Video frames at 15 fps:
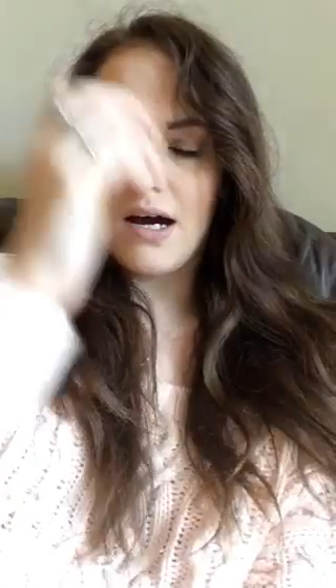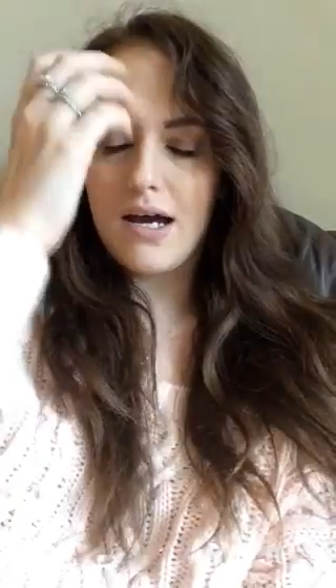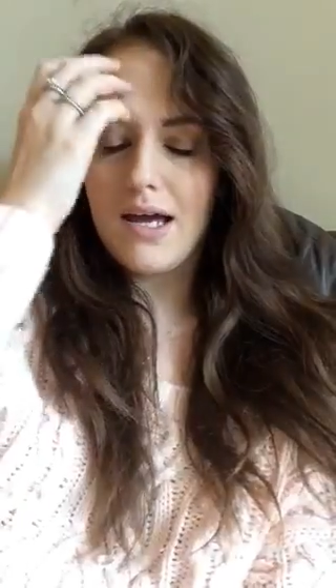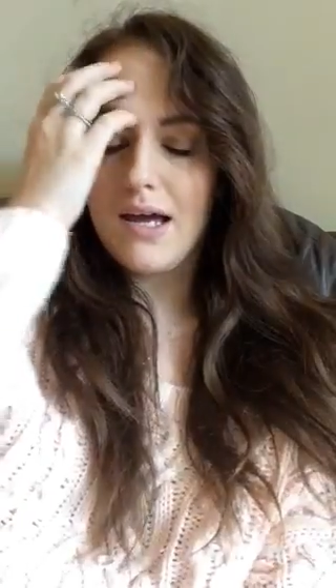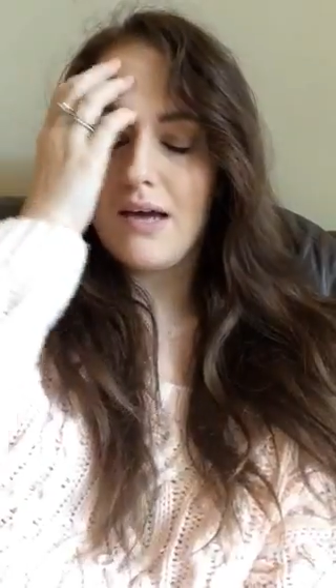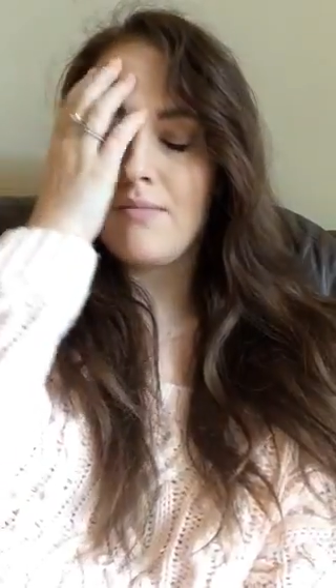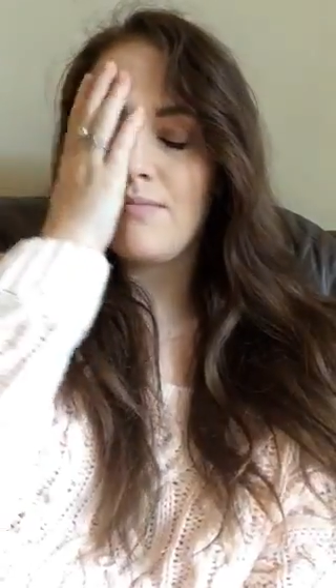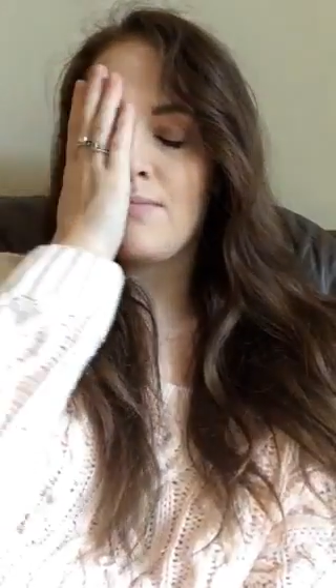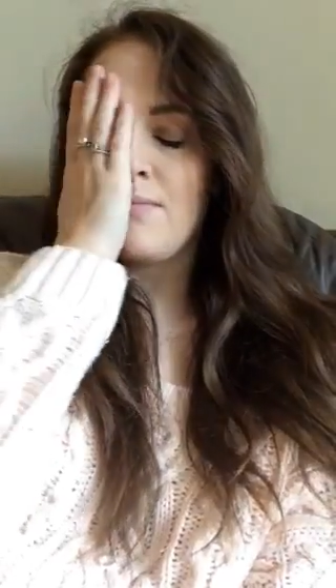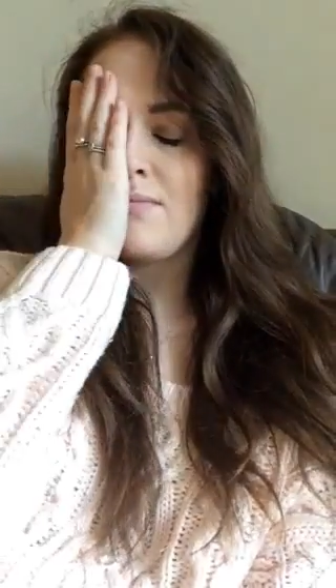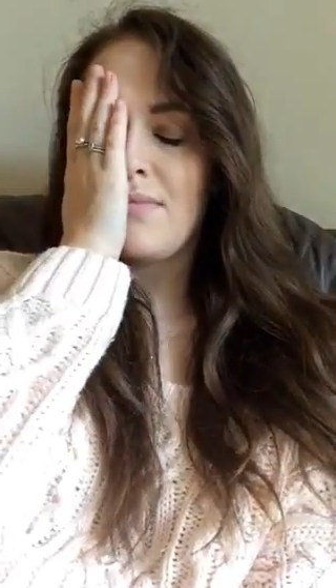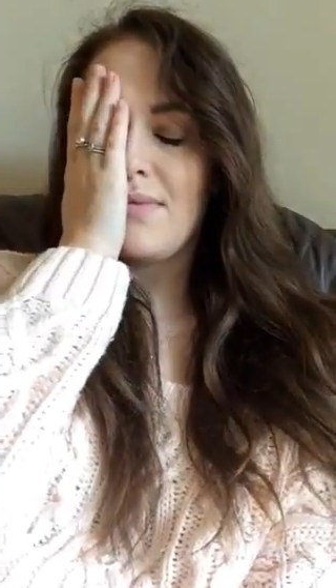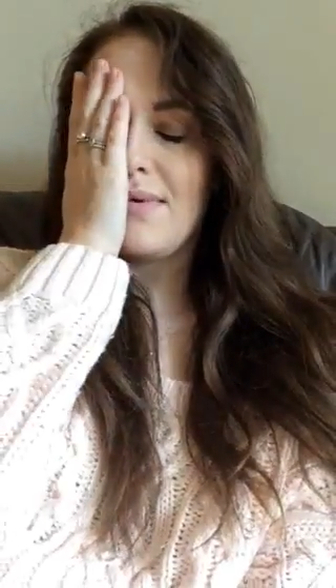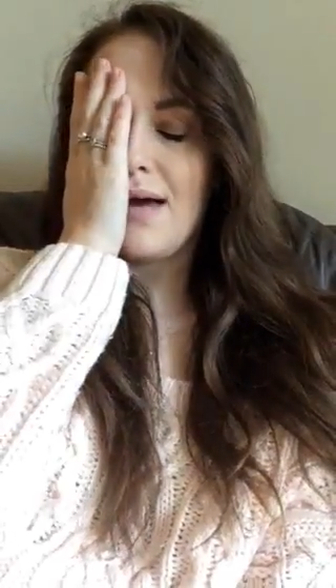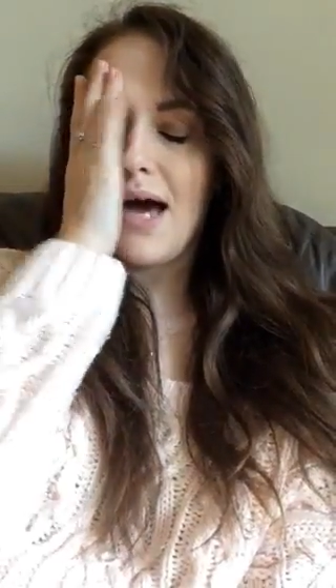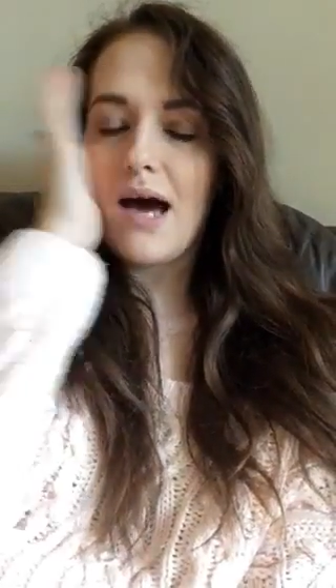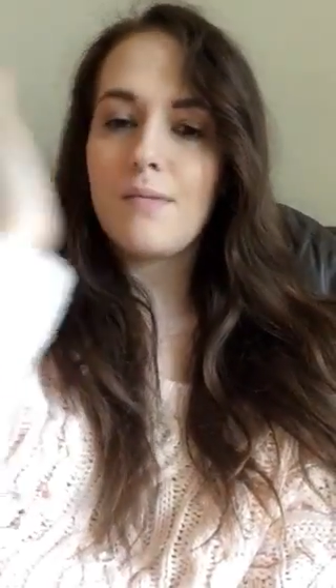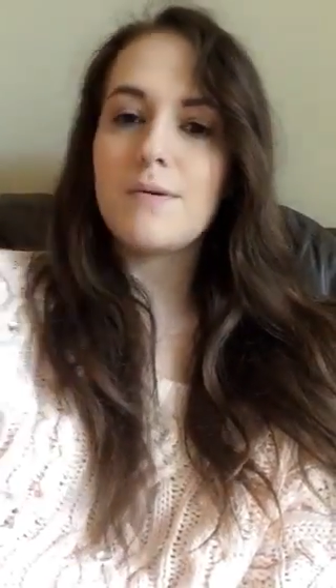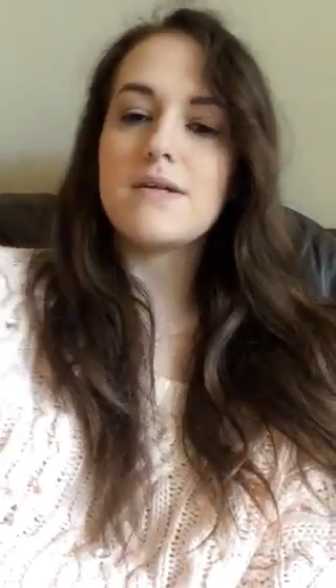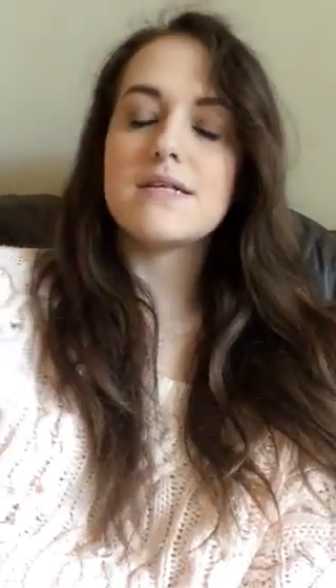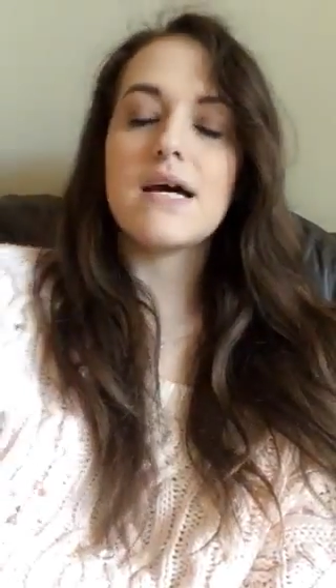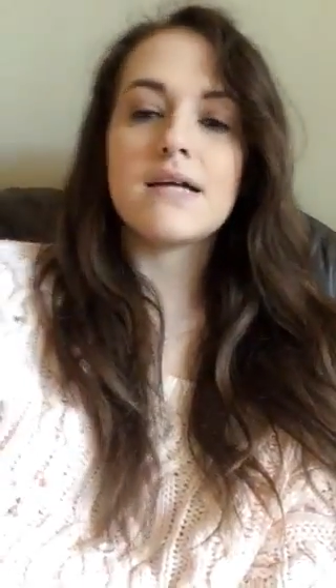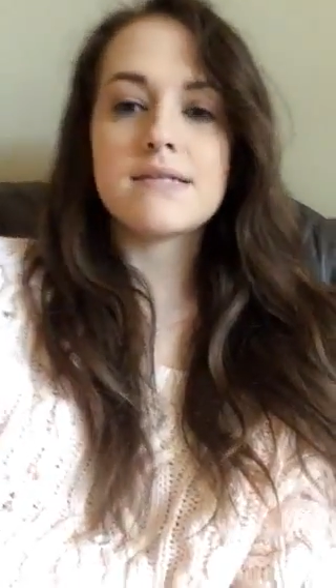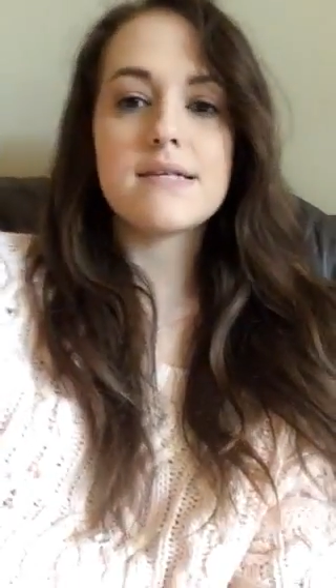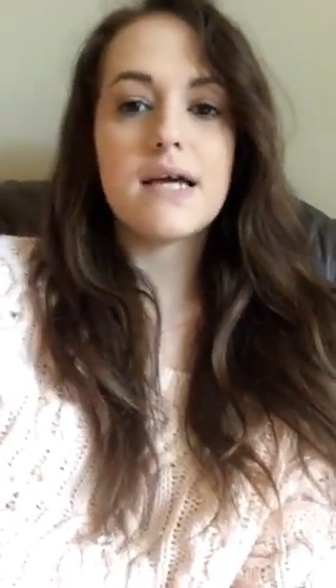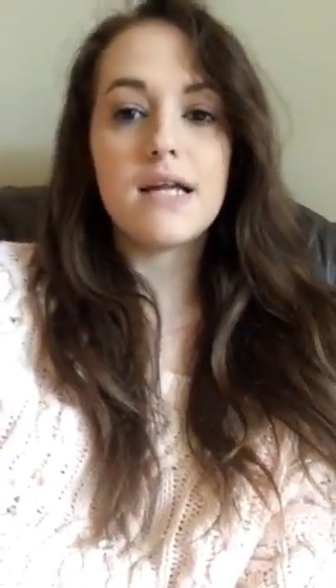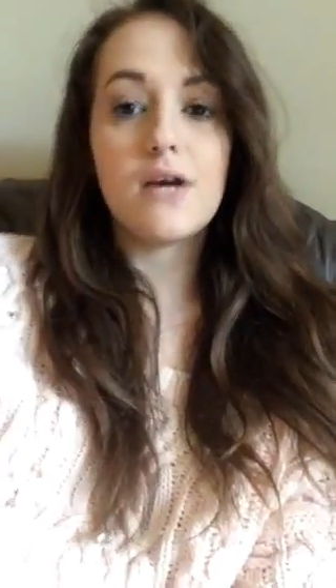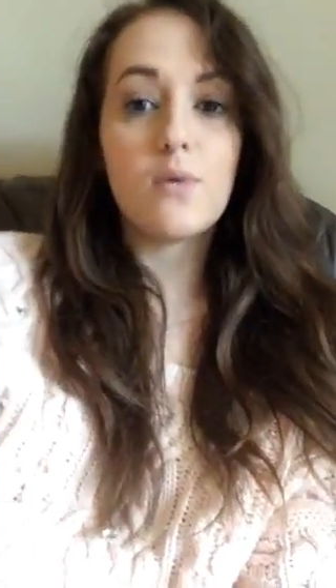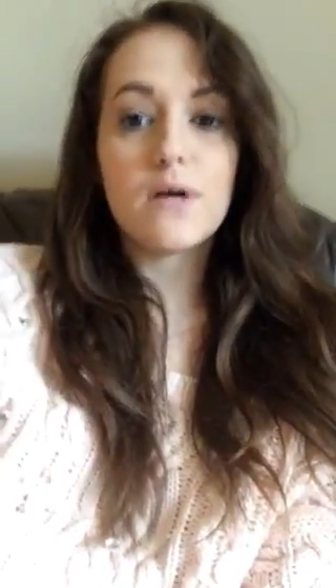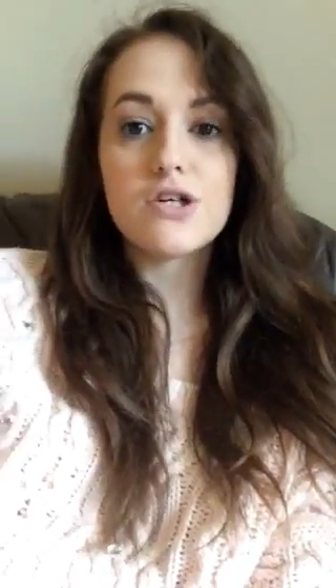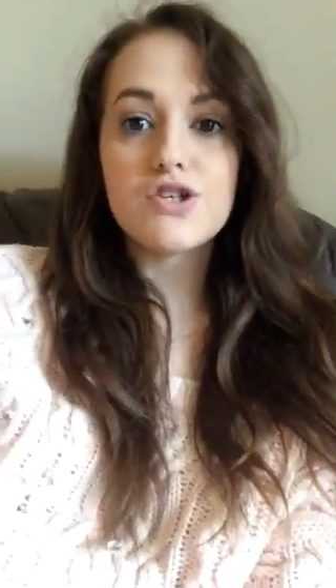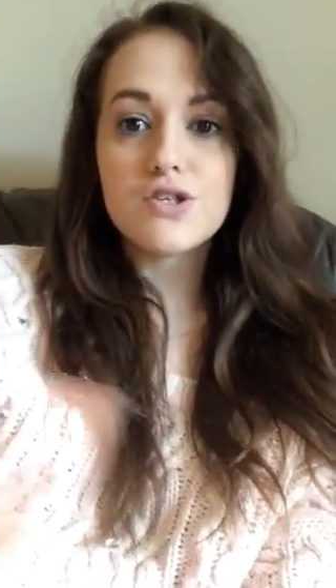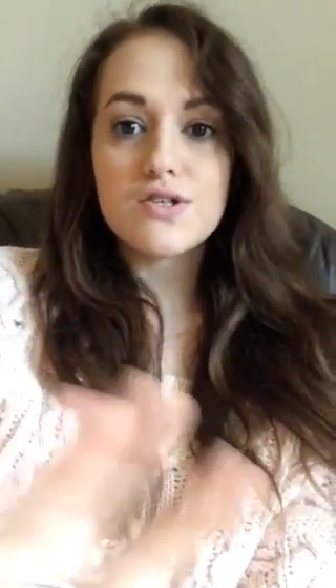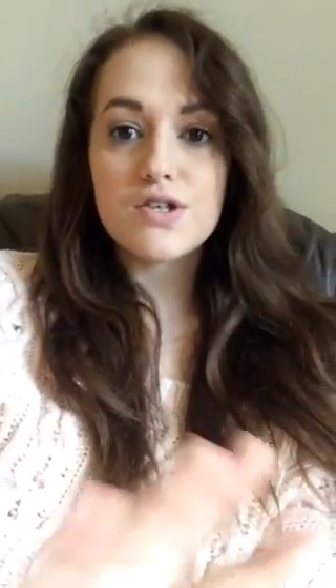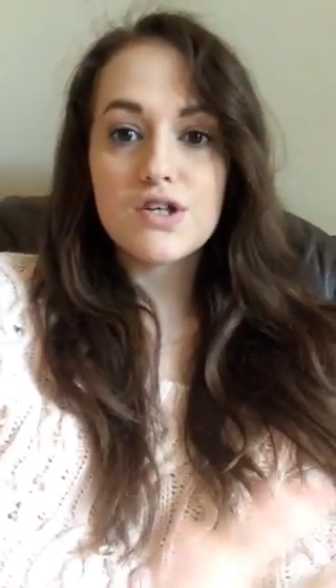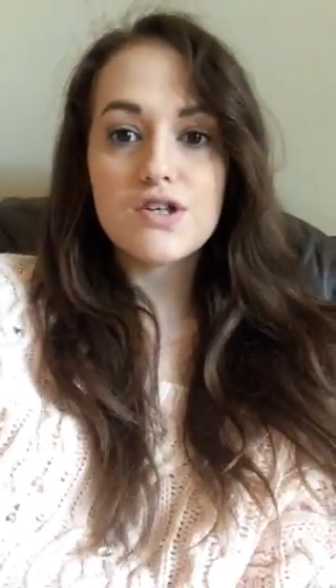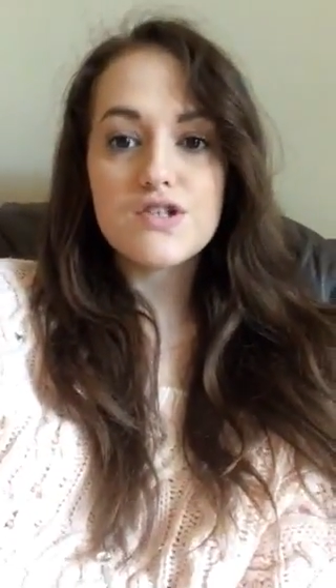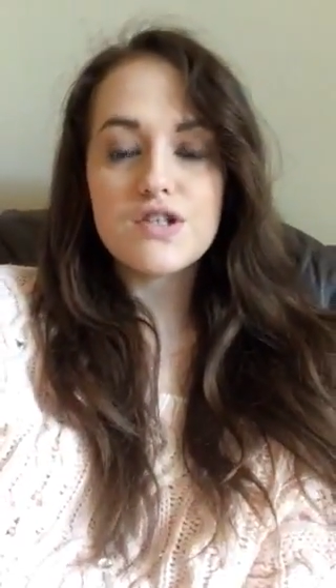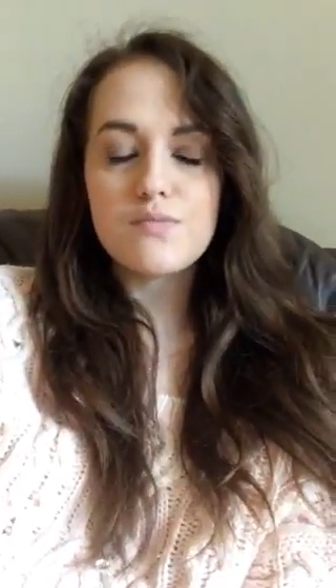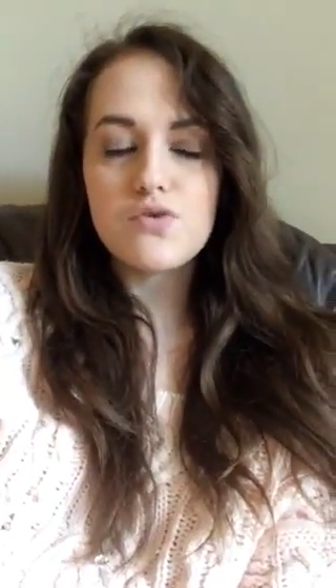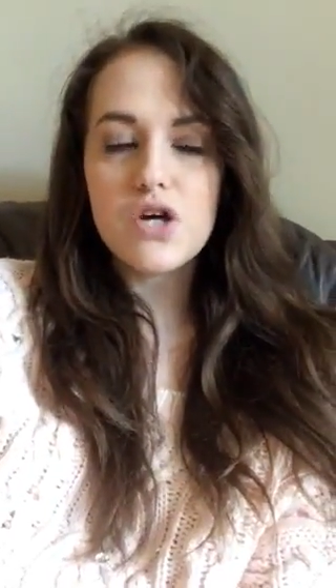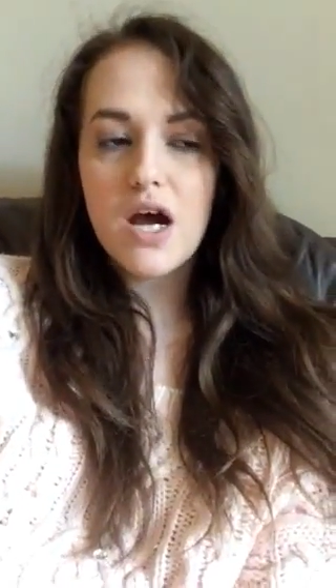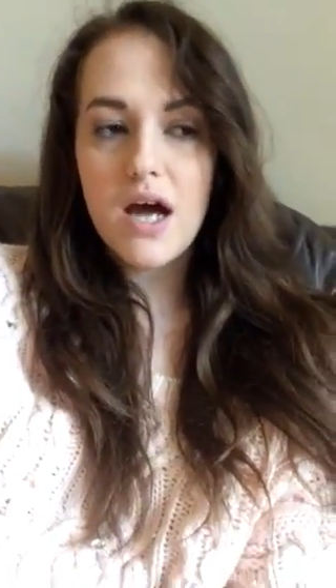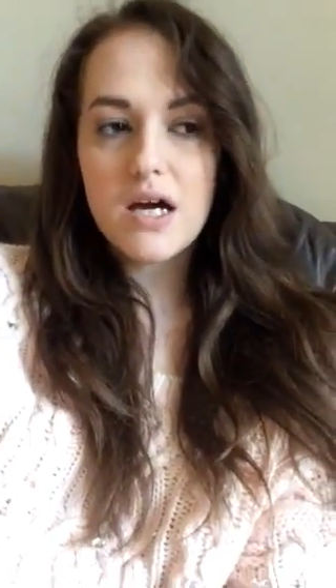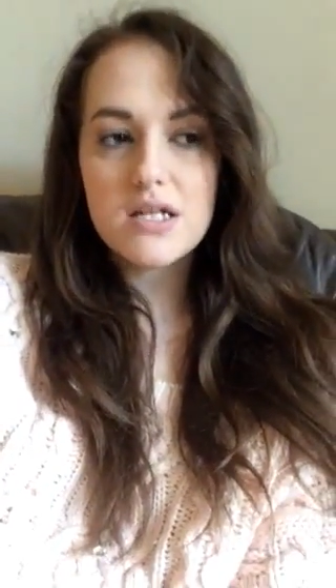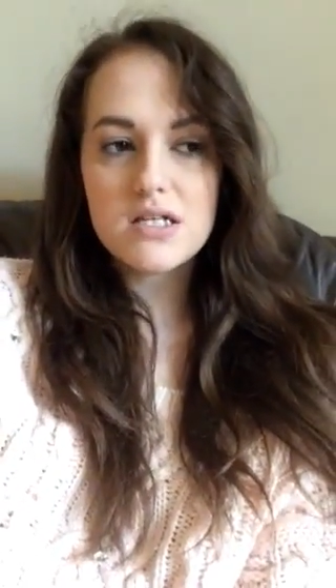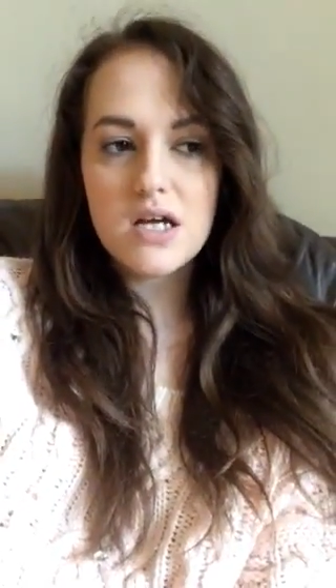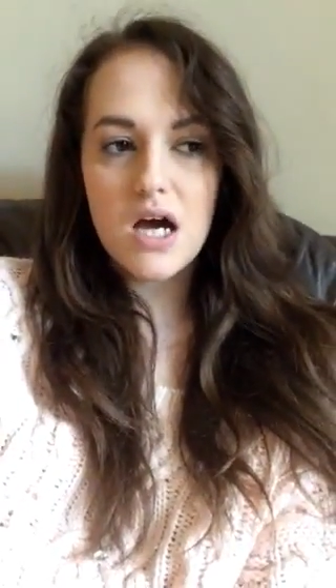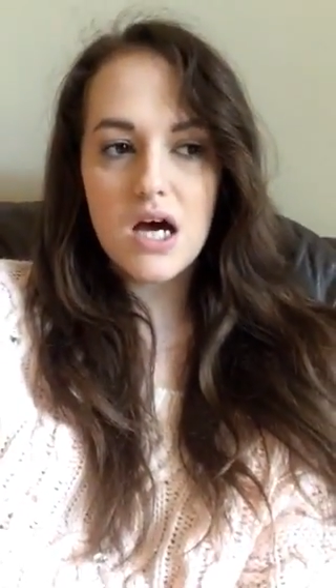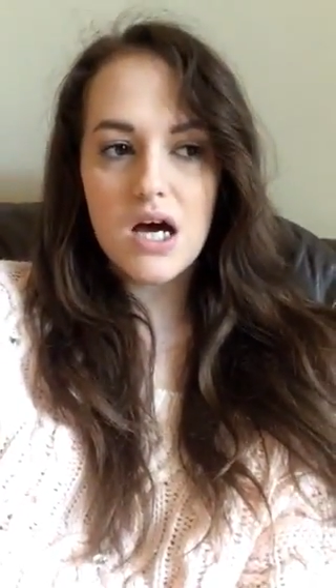I am happy to answer any questions on the subject.